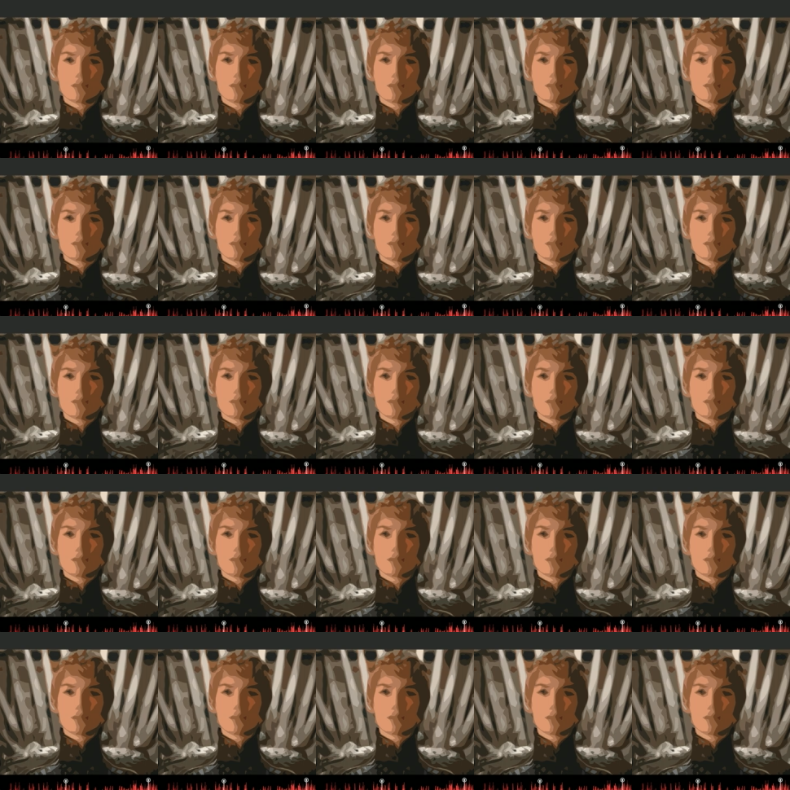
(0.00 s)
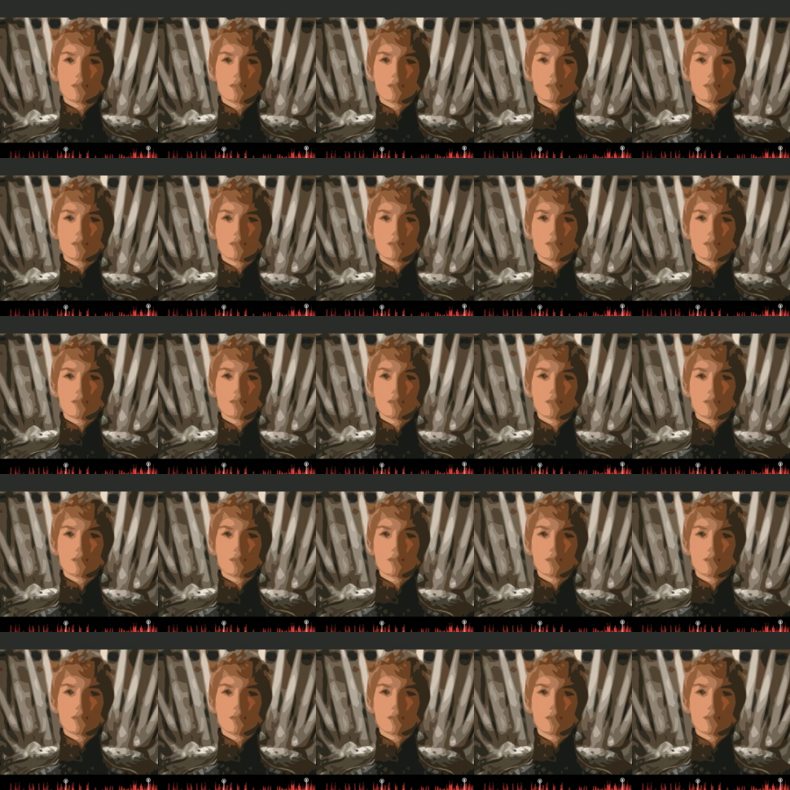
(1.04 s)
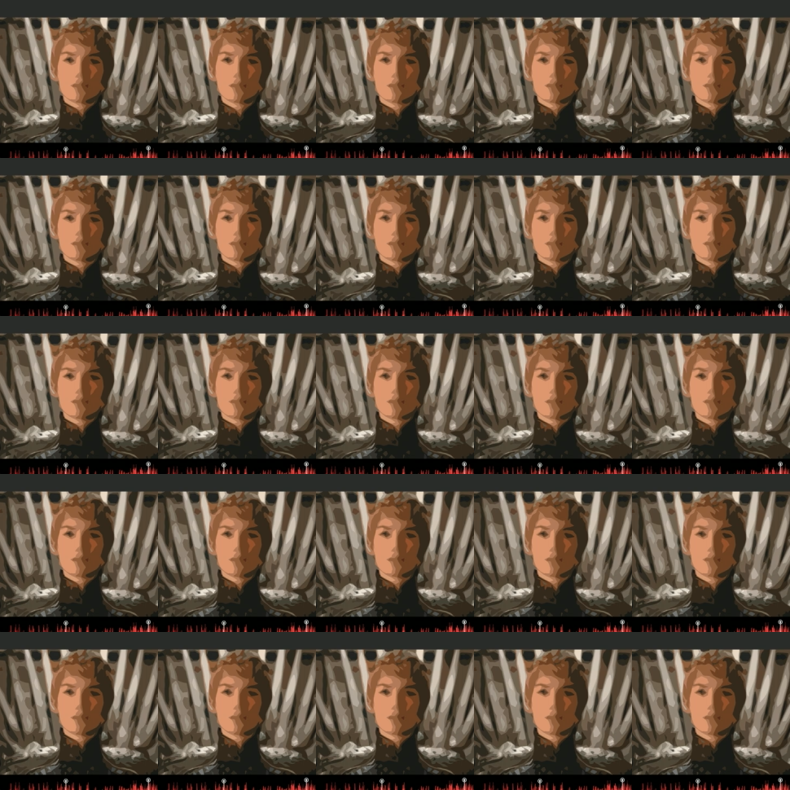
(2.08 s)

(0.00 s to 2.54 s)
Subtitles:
No one is speaking in this clip.